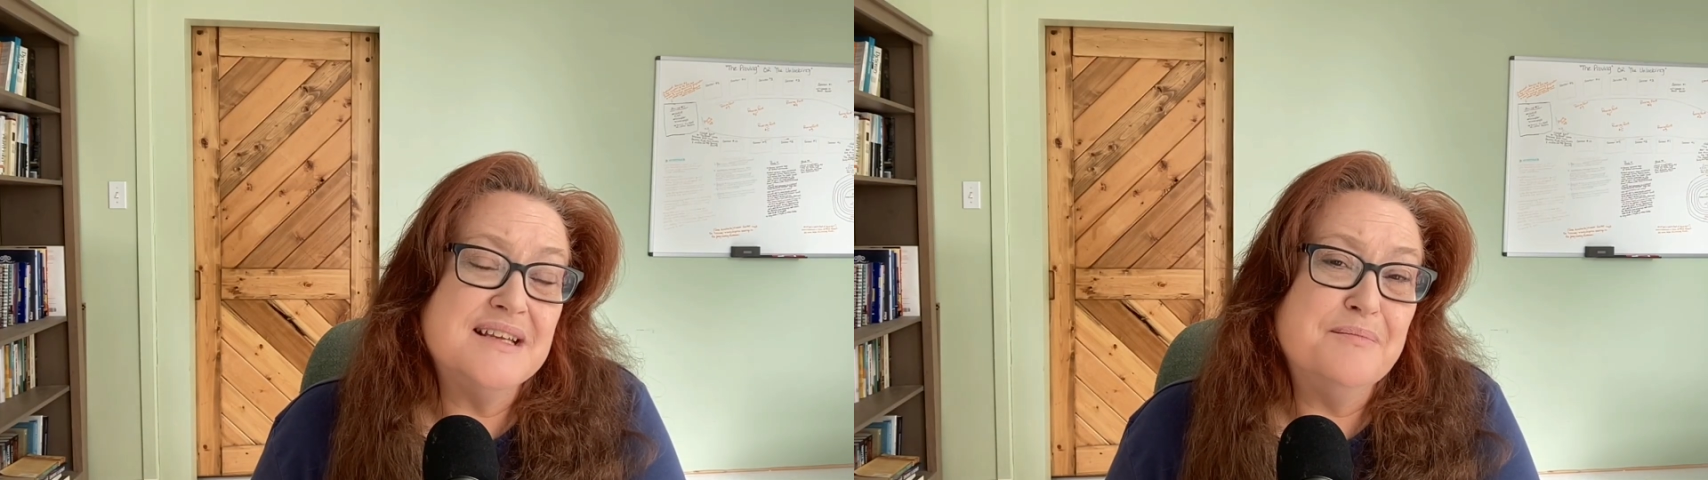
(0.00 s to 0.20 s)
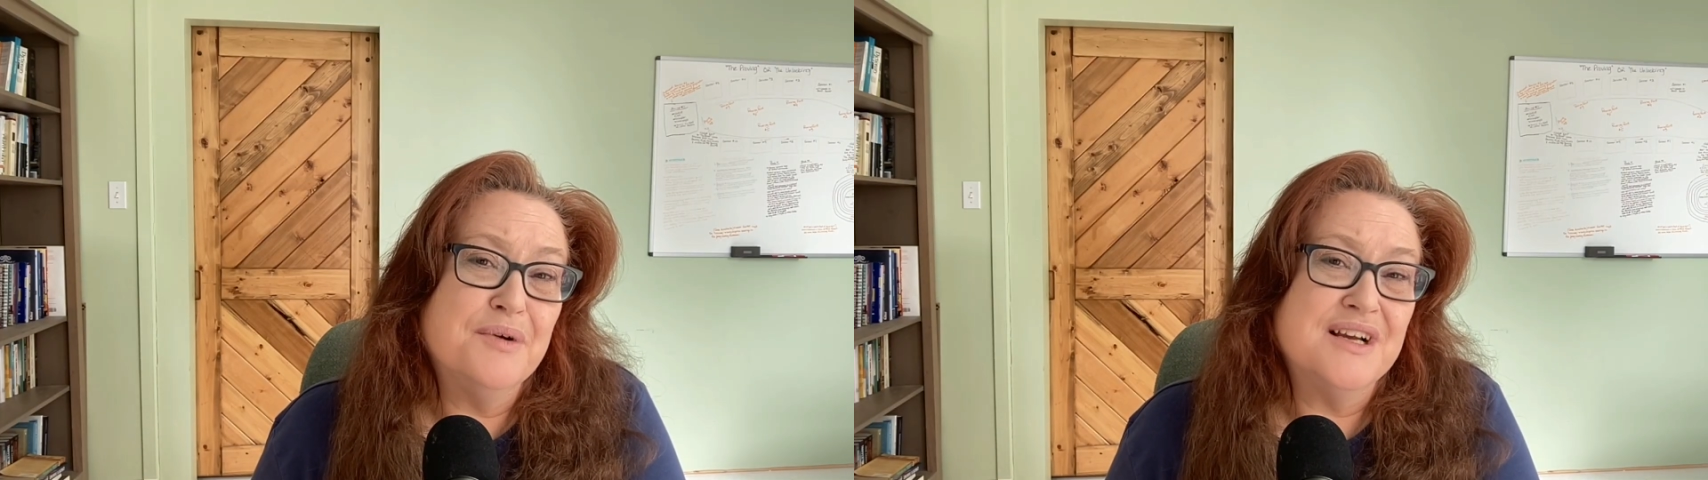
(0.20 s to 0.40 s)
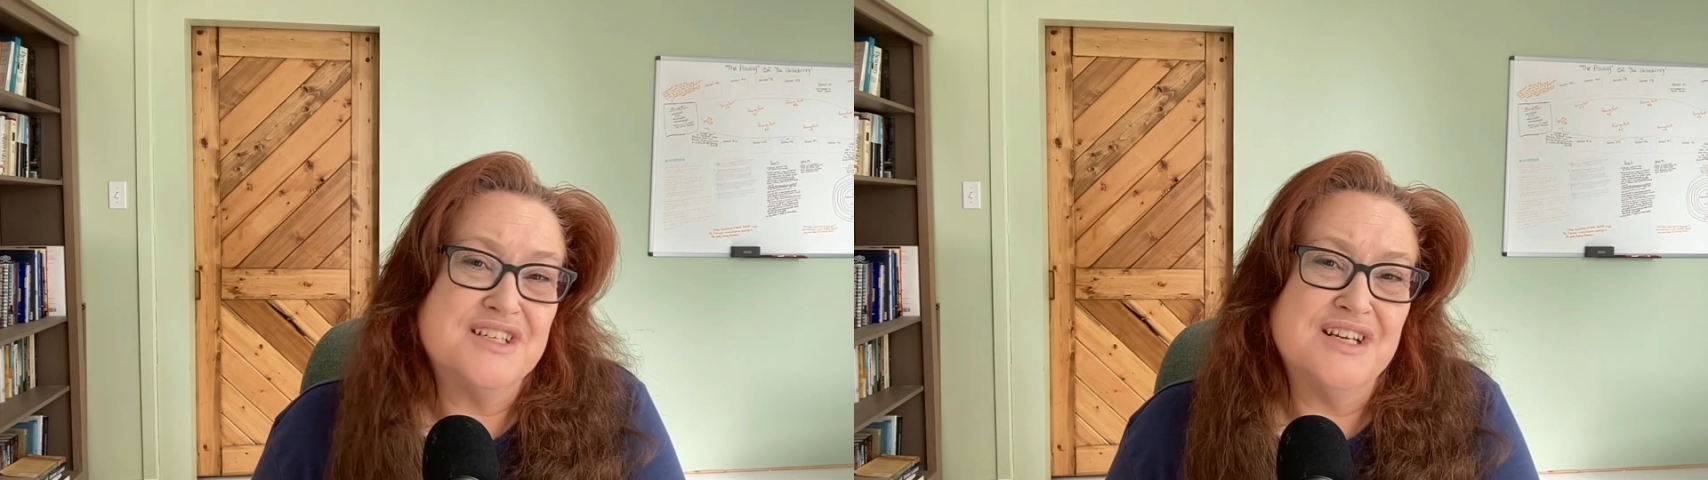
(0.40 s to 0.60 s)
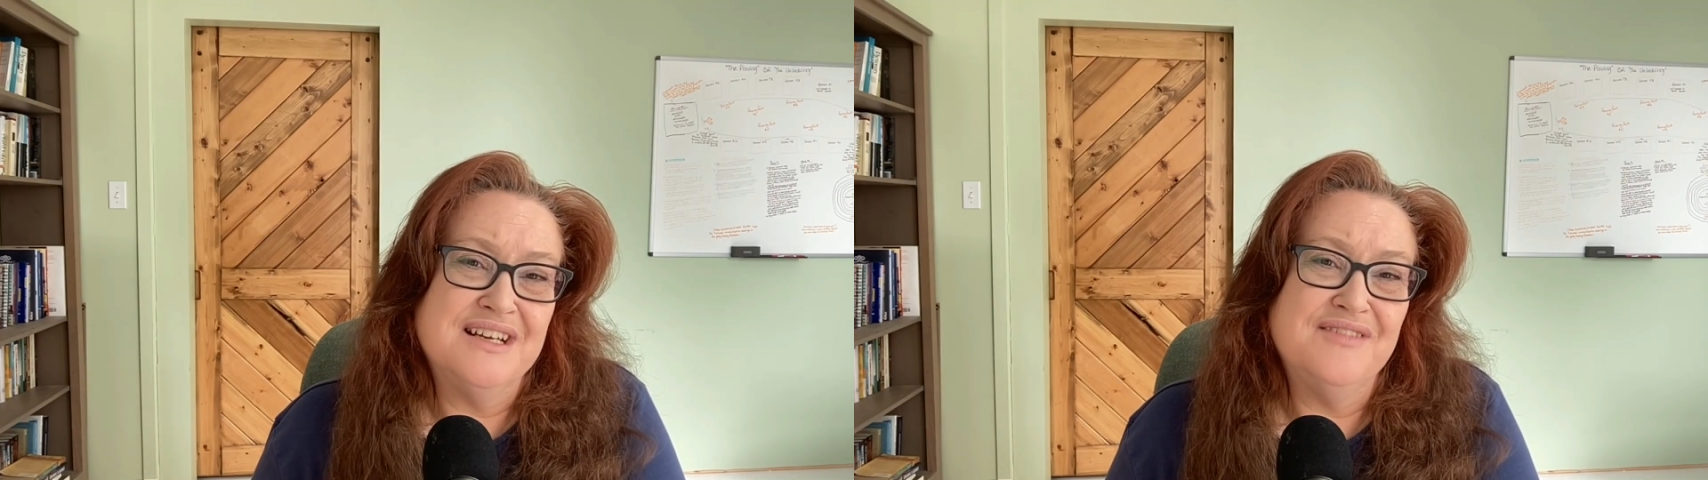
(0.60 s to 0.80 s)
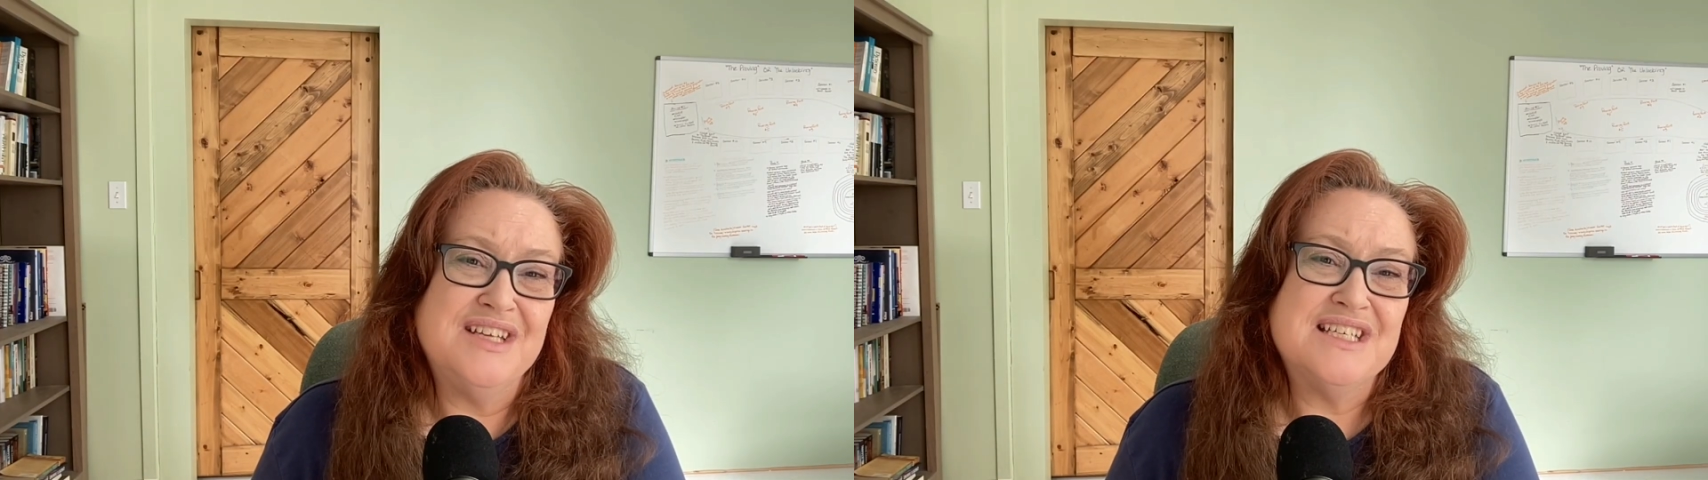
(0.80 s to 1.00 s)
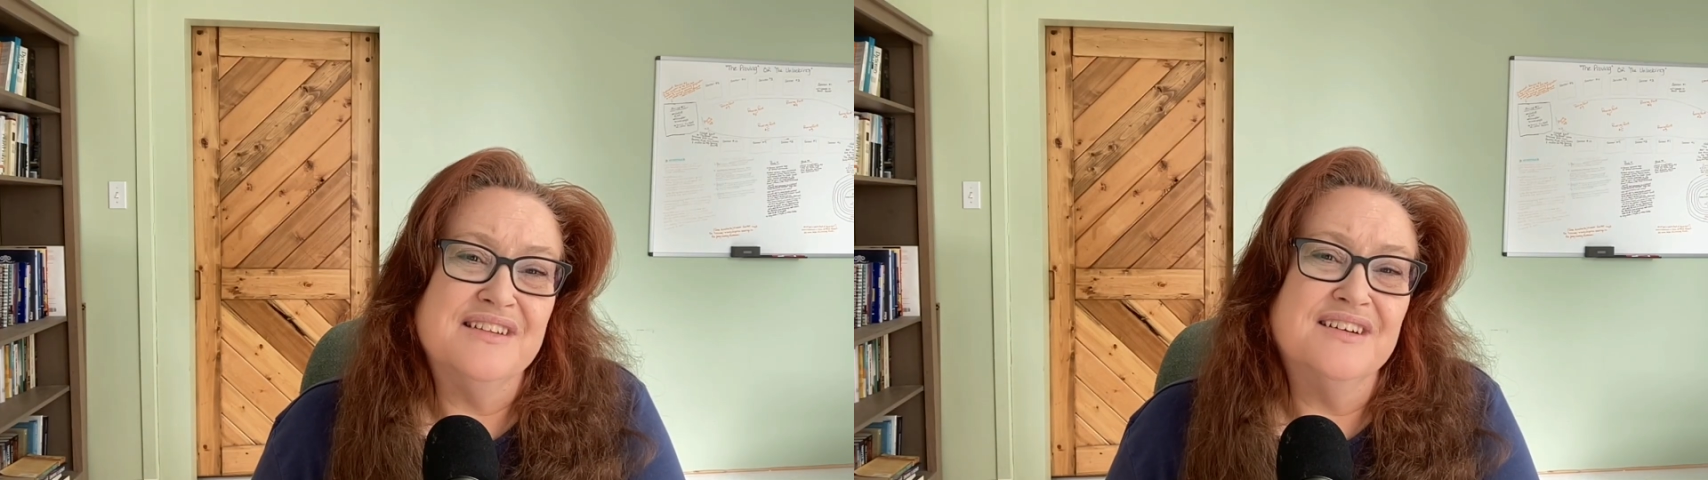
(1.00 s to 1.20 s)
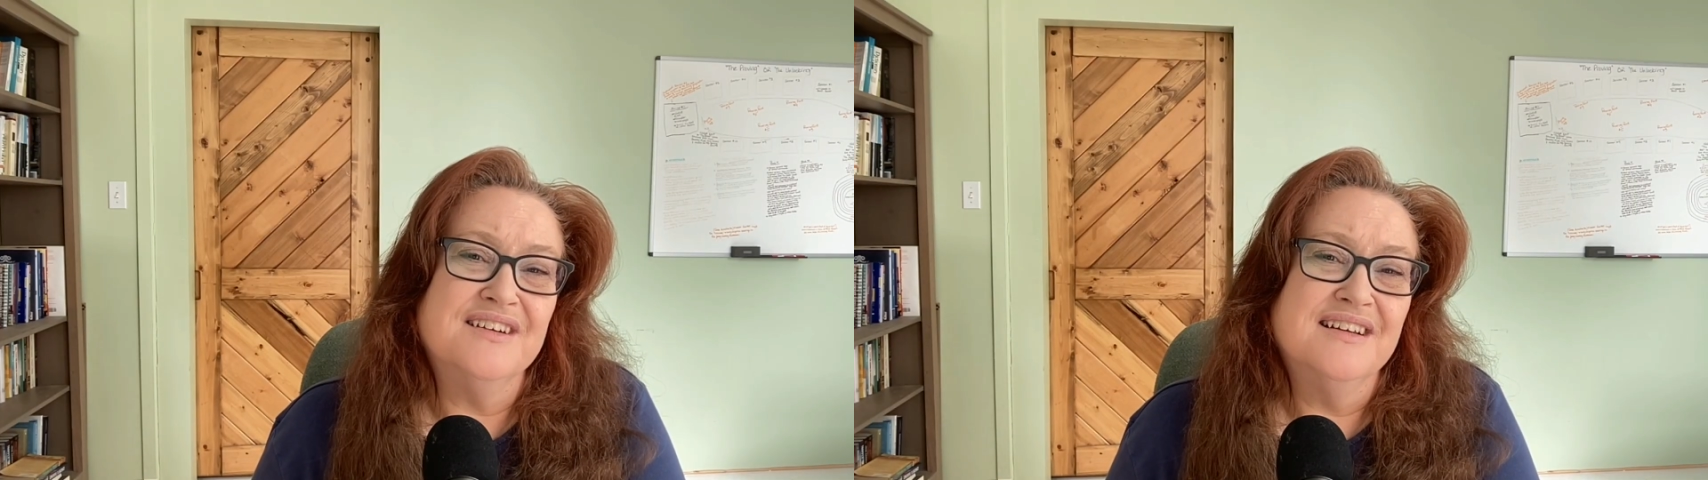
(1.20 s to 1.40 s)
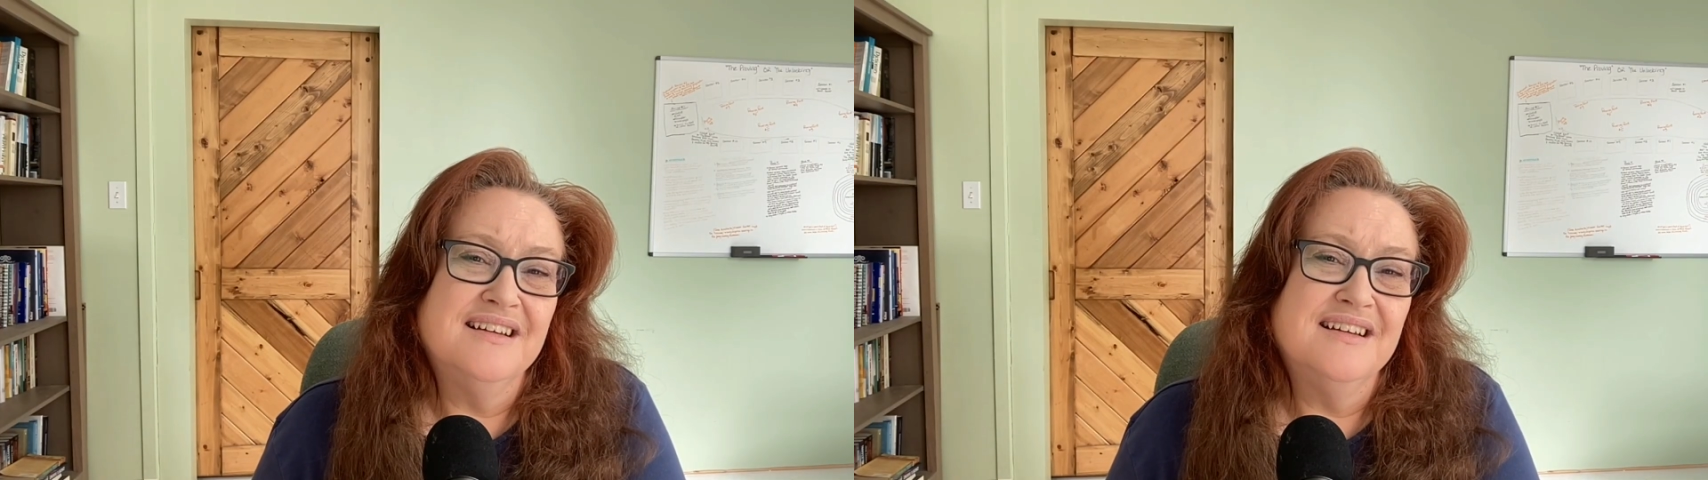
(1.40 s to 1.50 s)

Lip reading: impression of each other?